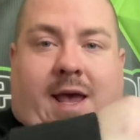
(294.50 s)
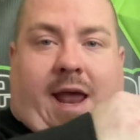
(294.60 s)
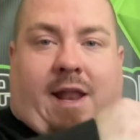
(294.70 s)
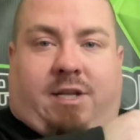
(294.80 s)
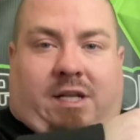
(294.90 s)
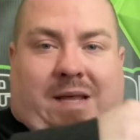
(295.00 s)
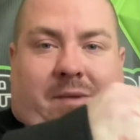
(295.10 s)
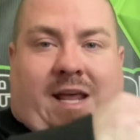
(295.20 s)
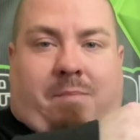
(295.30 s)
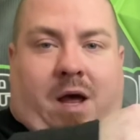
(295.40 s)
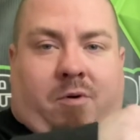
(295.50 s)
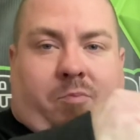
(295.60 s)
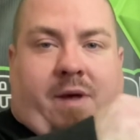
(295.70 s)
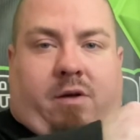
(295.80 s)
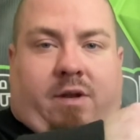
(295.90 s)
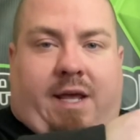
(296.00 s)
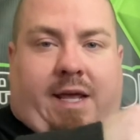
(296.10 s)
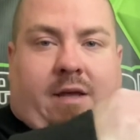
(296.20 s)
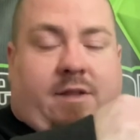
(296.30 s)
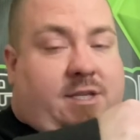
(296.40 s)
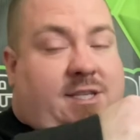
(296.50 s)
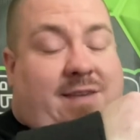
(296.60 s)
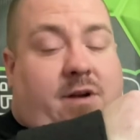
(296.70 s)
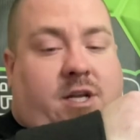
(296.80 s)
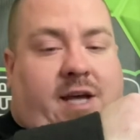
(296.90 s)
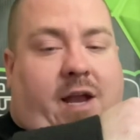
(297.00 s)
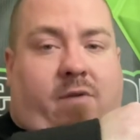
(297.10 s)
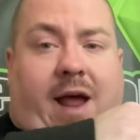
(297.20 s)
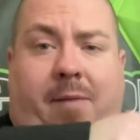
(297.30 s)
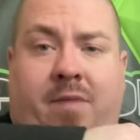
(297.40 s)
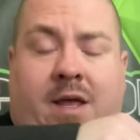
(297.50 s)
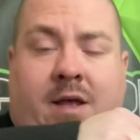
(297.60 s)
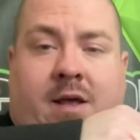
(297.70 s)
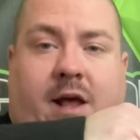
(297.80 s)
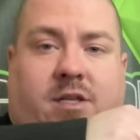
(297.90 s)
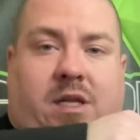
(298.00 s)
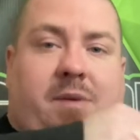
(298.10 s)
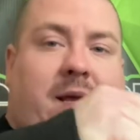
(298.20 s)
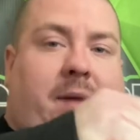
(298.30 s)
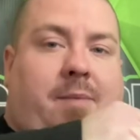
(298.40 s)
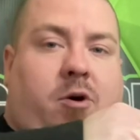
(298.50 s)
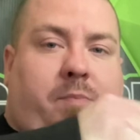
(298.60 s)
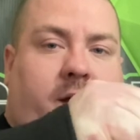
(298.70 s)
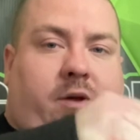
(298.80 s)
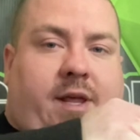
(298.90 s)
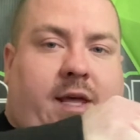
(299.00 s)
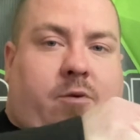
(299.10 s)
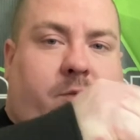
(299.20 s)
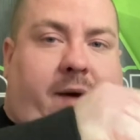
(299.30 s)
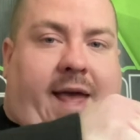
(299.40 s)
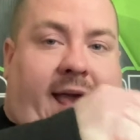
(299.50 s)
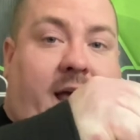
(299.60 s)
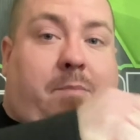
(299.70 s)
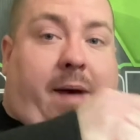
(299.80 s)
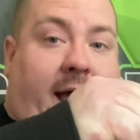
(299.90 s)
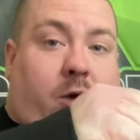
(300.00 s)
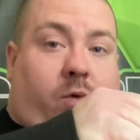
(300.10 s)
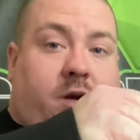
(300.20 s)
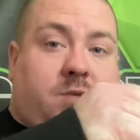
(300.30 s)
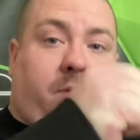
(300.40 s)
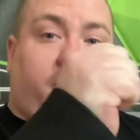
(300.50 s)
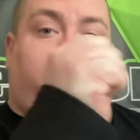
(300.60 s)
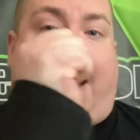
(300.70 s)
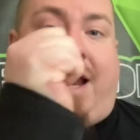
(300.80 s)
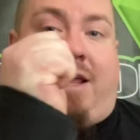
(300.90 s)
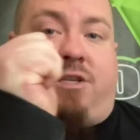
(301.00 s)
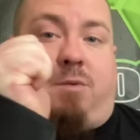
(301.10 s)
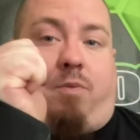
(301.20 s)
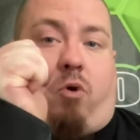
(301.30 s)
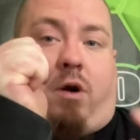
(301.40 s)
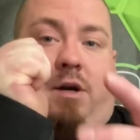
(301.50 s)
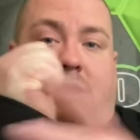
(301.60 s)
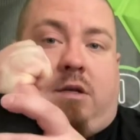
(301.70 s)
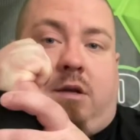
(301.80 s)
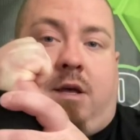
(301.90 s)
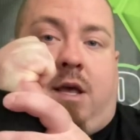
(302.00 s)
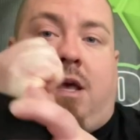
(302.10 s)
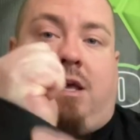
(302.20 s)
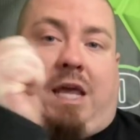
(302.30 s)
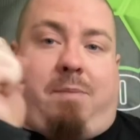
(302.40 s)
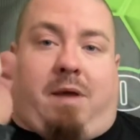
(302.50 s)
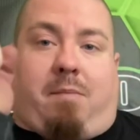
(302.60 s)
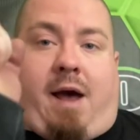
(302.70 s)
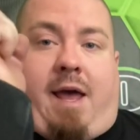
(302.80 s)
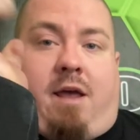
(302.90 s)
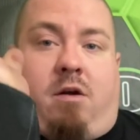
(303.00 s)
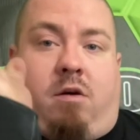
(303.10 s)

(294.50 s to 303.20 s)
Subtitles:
and it's limiting my mobility. This isn't even a tight wrap. It's limiting my mobility with my hand backwards, providing support, keeping my